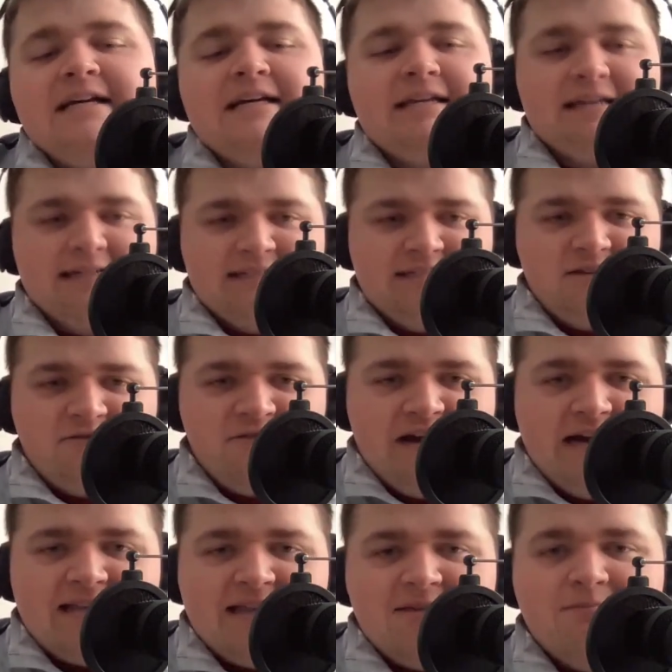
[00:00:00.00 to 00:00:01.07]
is the
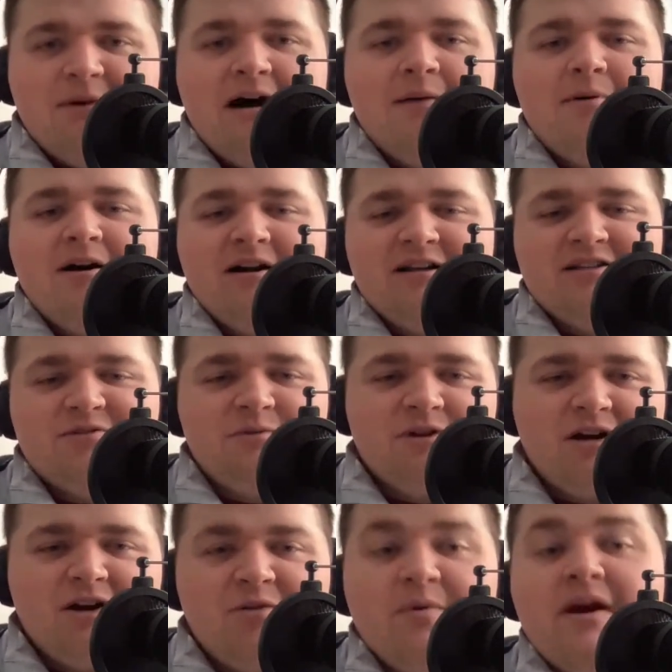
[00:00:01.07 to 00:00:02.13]
fact that Bob Huggins went
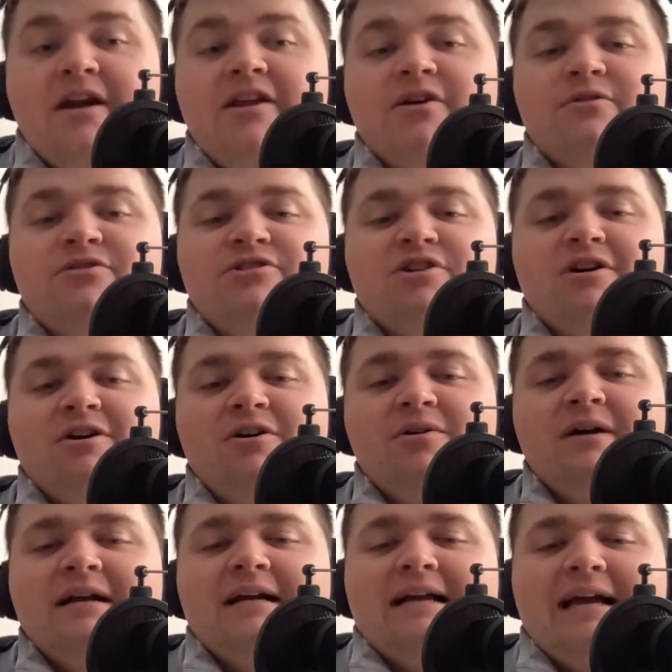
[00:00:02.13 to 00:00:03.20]
on a radio show
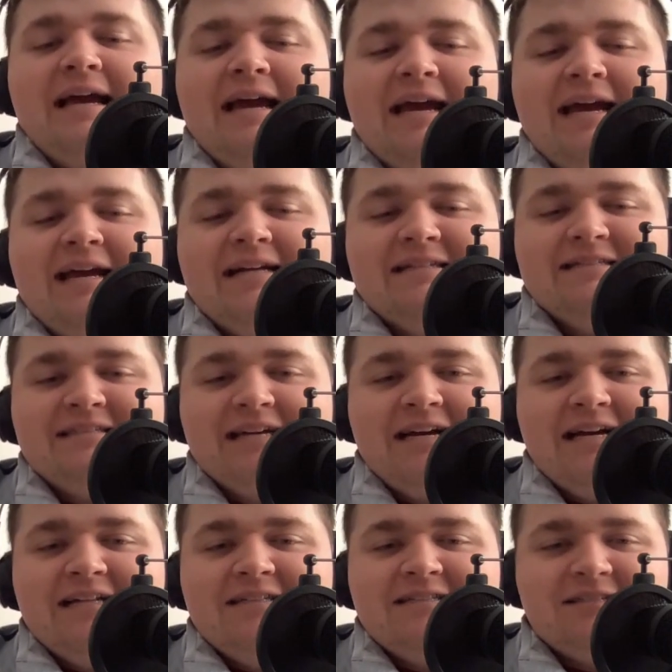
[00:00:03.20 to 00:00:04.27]
and
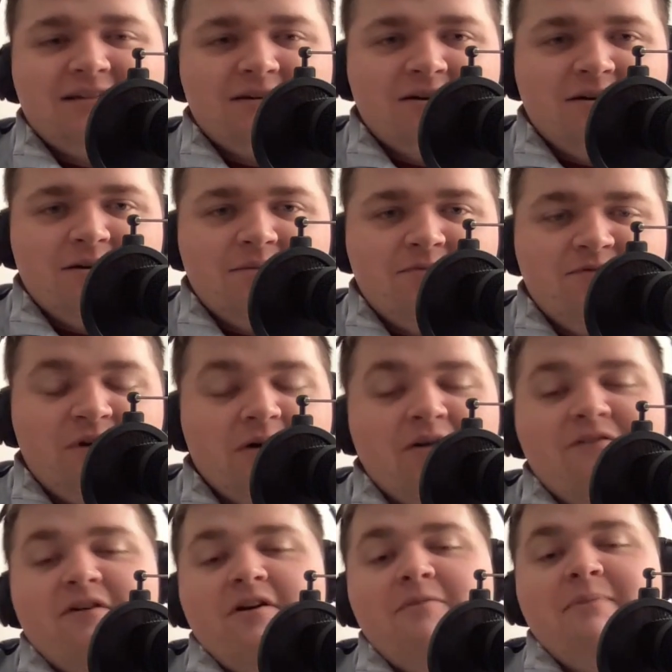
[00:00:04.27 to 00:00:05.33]
said some very,
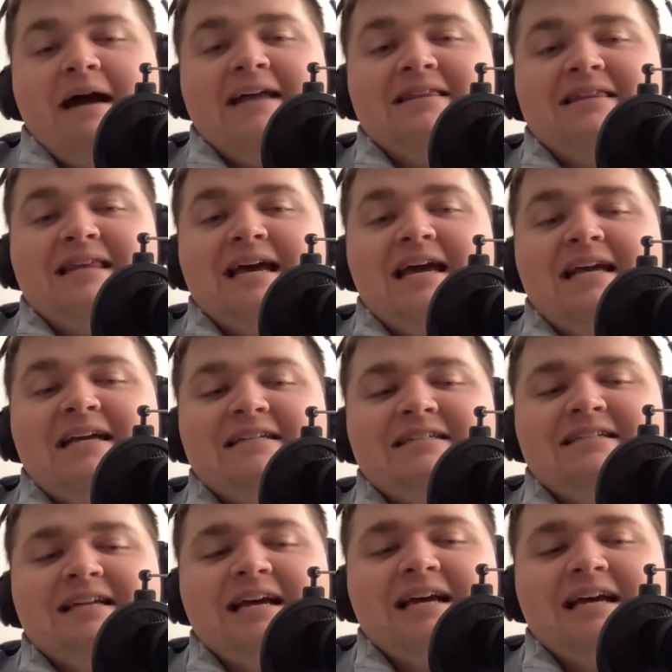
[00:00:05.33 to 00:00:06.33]
very bad things.